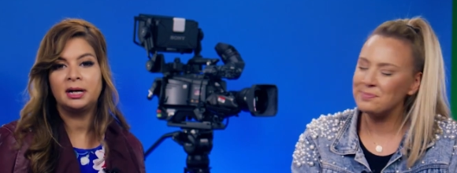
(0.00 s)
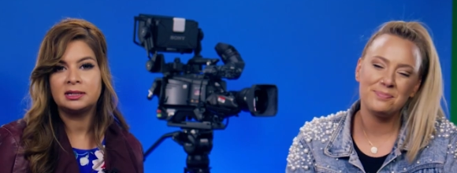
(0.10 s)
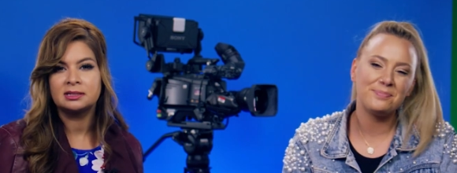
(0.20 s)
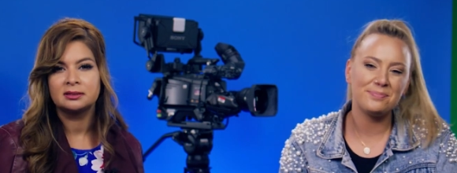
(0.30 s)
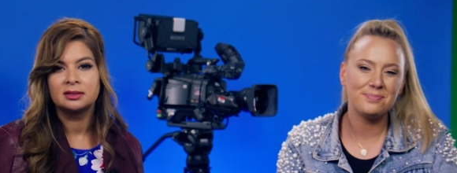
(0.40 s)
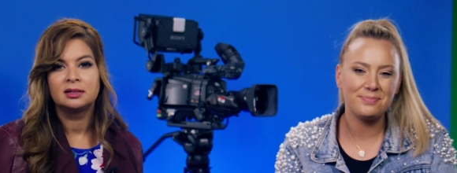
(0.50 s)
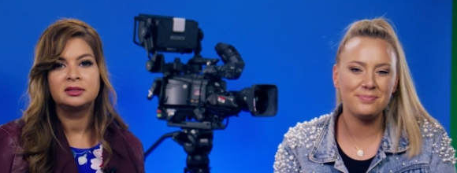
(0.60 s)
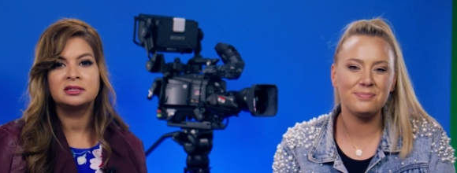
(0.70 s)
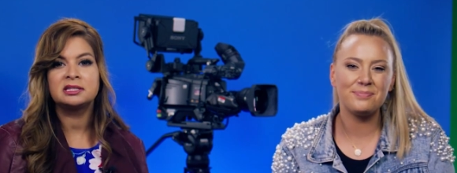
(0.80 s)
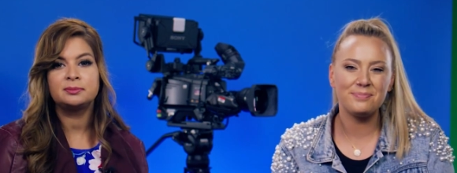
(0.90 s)
Speaker 1: But
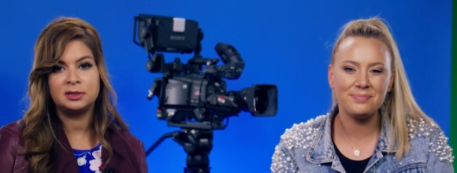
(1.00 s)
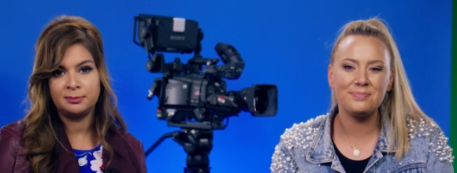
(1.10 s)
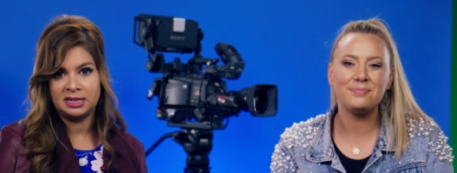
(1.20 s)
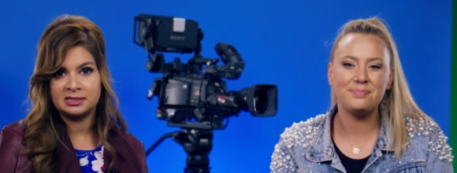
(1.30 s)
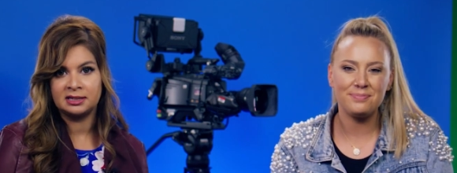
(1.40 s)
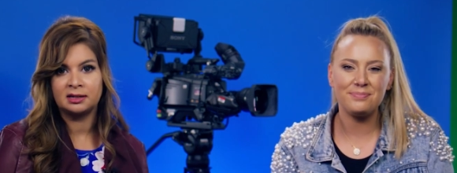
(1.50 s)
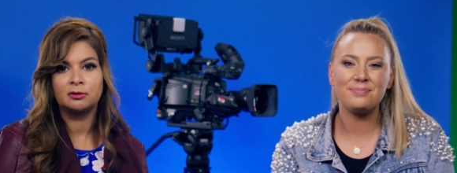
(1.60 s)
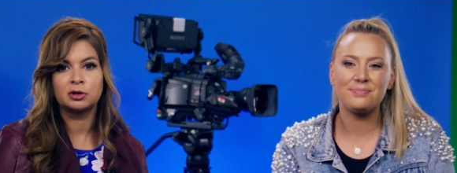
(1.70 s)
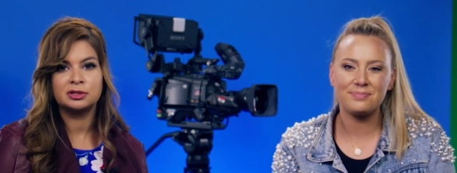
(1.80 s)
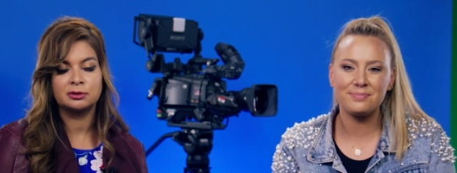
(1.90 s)
this has been amazing.
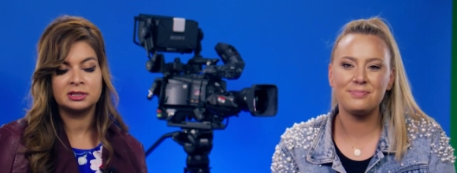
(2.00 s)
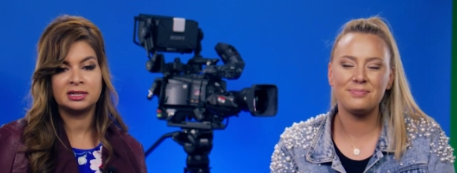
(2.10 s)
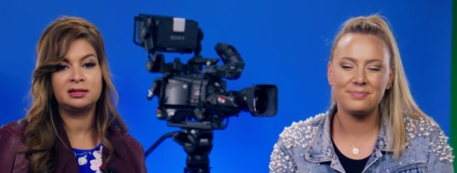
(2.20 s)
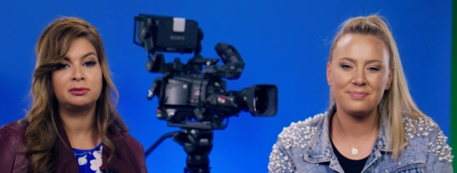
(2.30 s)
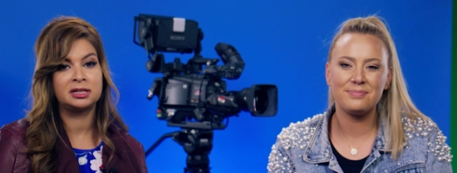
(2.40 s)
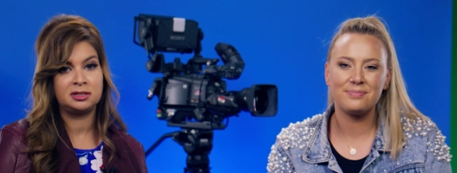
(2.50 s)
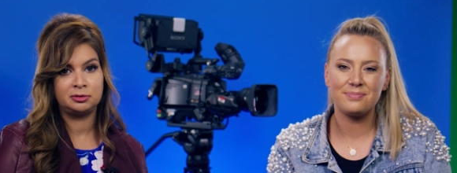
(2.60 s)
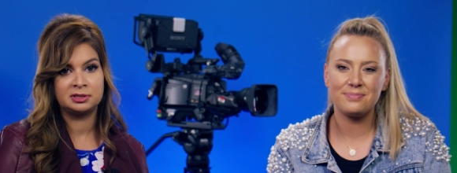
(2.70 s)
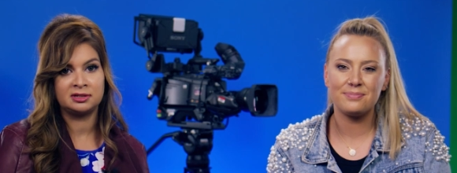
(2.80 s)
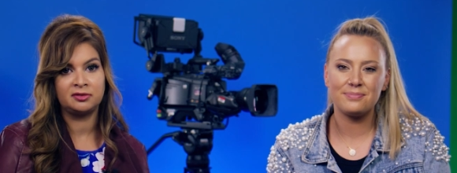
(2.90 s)
We're so excited we get
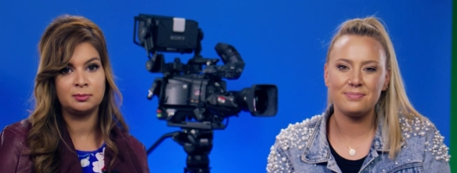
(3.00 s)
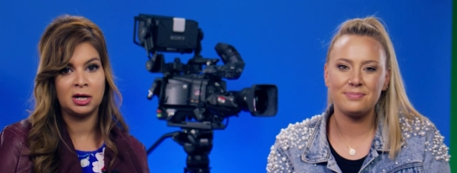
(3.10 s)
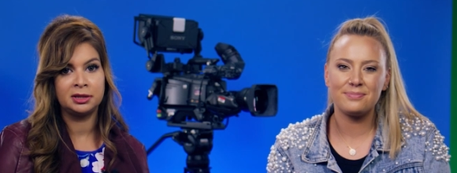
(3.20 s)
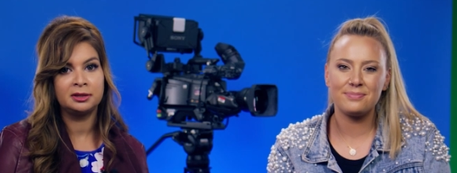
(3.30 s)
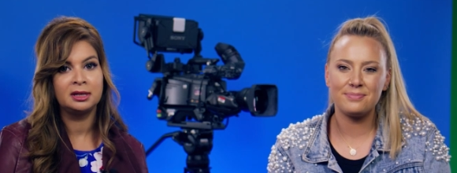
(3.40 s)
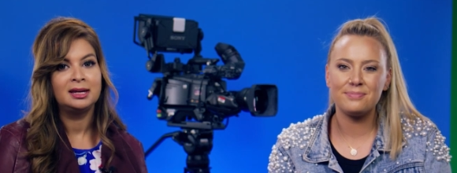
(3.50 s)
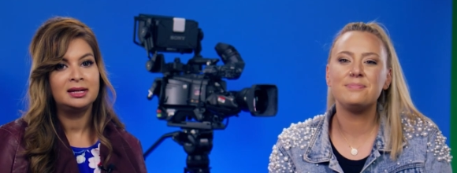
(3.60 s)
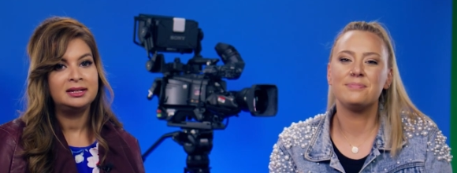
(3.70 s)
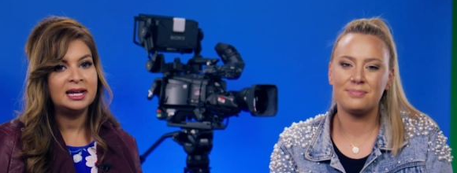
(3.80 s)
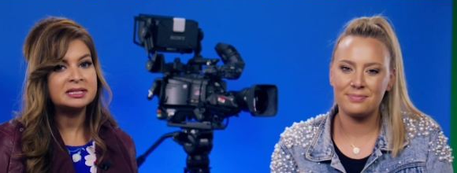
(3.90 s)
to do this every month.
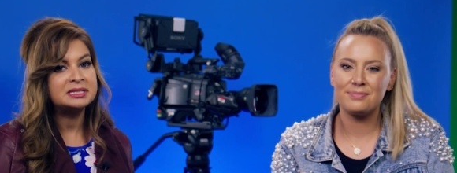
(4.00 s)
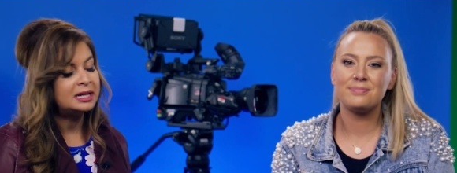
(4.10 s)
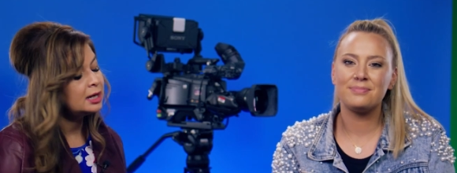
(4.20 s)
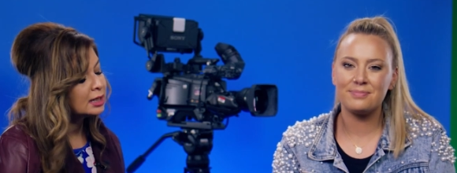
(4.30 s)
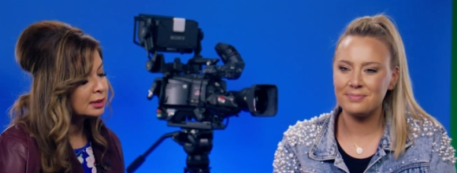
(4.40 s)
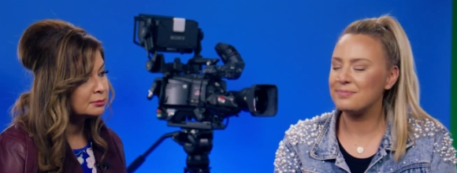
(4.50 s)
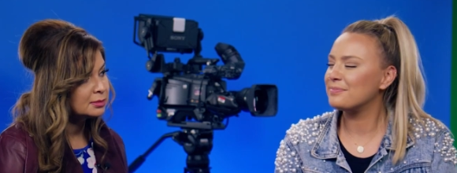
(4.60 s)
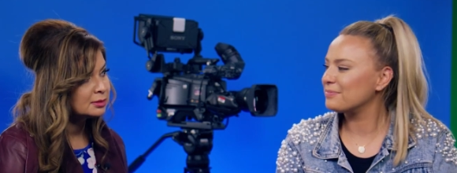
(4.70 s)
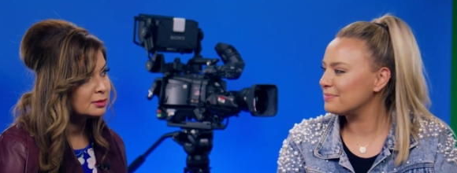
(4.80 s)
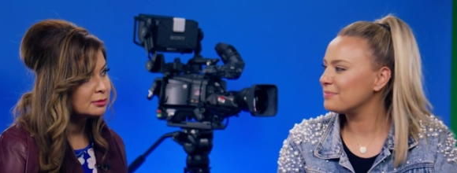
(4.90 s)
Next time,
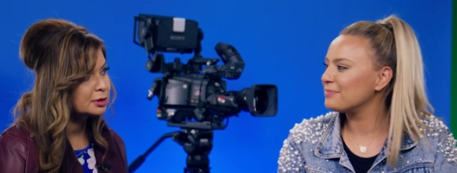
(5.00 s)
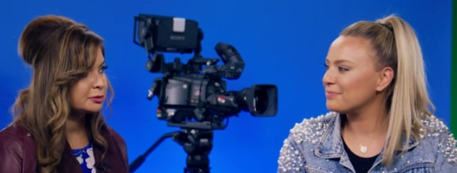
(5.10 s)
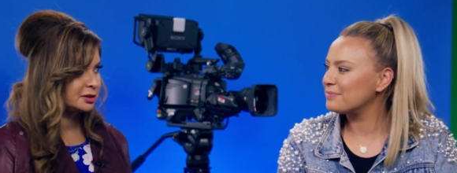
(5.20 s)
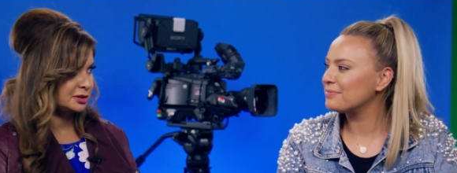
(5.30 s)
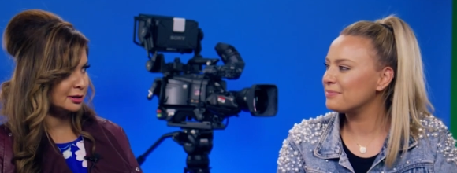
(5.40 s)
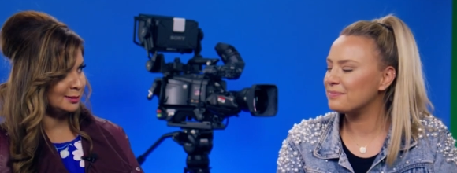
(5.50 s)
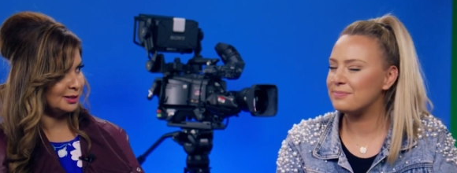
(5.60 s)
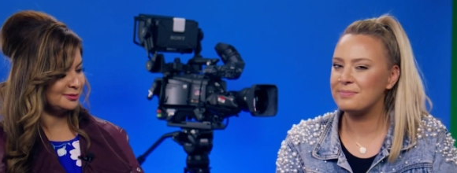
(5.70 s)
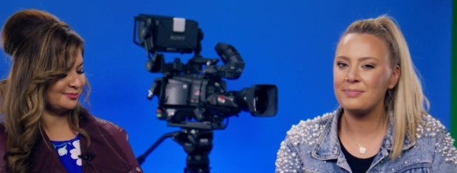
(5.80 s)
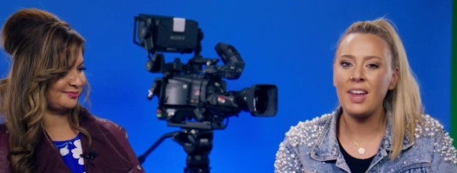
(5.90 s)
what are we going to talk
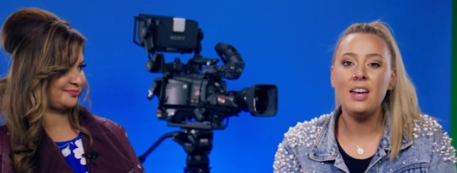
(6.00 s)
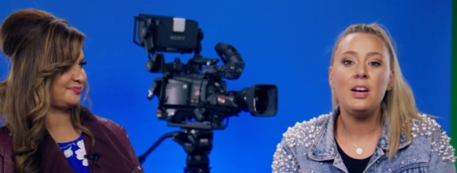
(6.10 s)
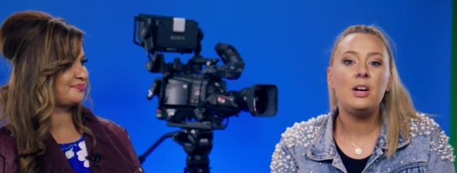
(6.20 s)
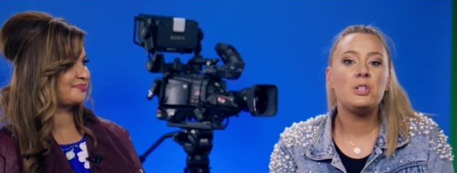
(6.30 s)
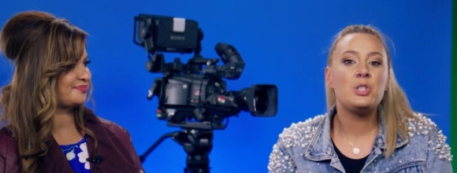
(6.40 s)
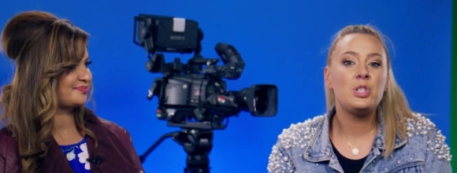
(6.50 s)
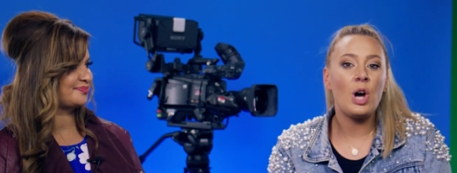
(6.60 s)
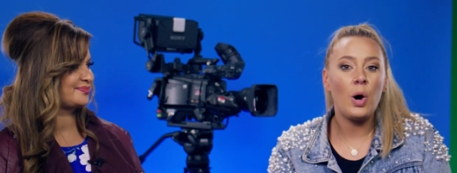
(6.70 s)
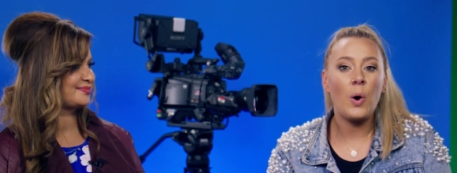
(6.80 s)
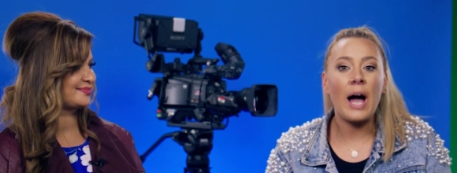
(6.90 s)
Speaker 2: about?
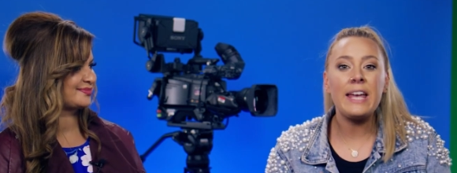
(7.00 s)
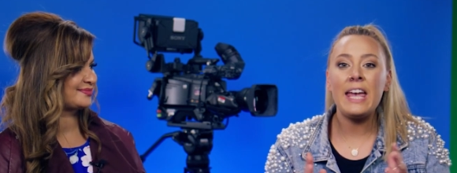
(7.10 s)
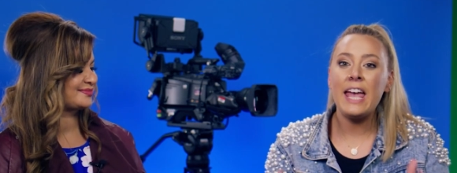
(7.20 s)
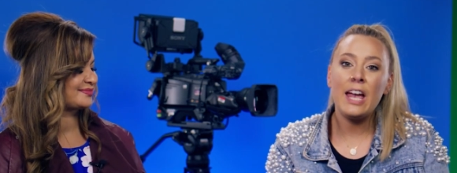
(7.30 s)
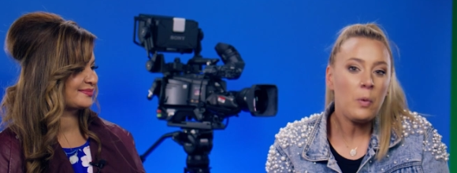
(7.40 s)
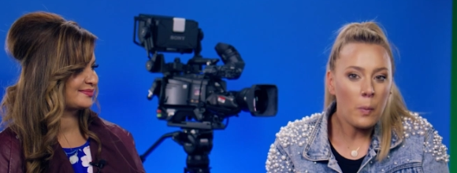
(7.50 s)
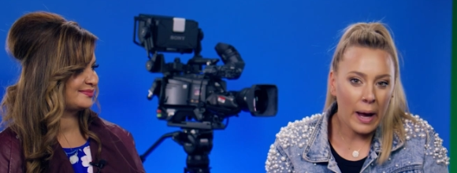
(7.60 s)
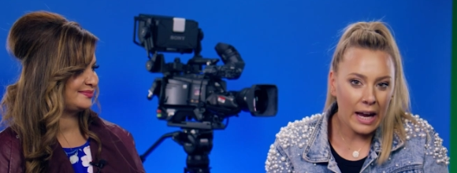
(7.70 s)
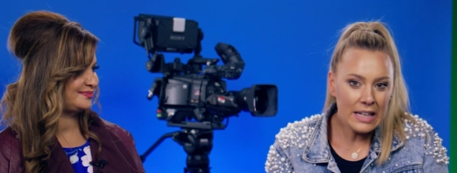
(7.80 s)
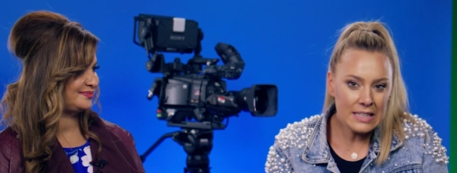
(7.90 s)
So I can't
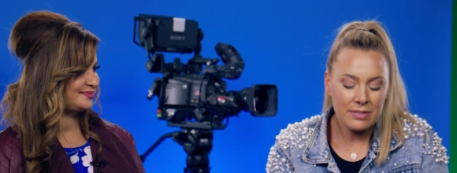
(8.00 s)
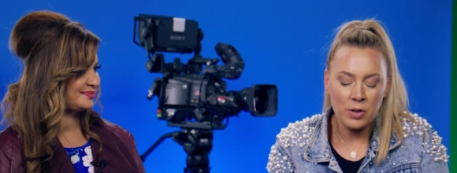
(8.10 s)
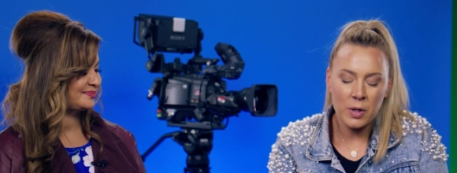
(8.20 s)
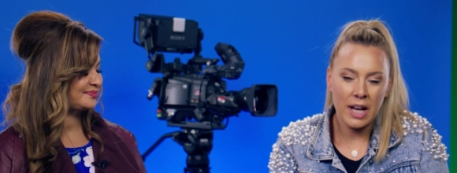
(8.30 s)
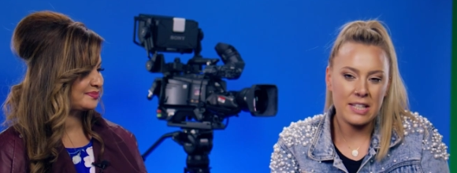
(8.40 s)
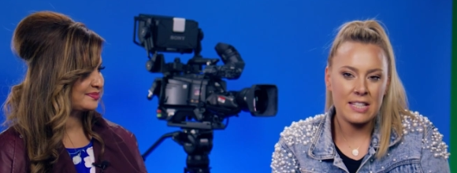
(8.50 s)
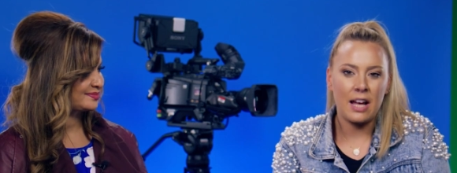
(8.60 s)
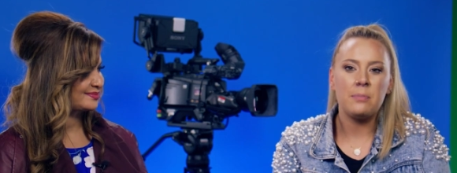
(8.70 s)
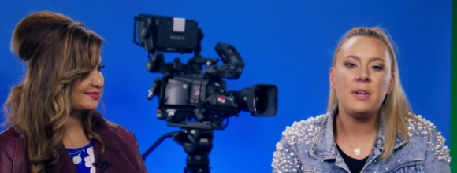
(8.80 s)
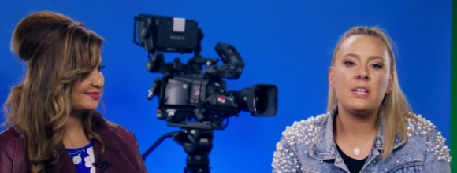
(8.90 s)
wait for next
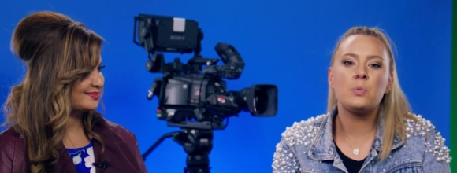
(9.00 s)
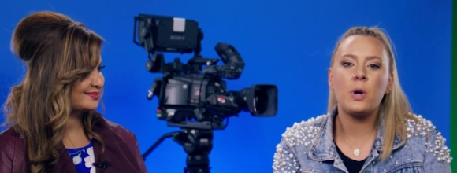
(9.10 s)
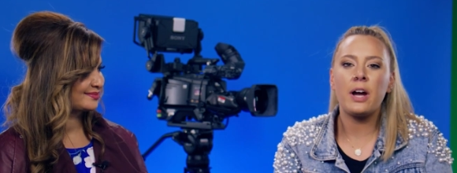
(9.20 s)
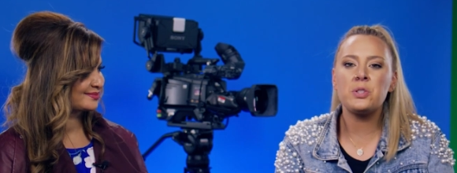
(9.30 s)
time because we're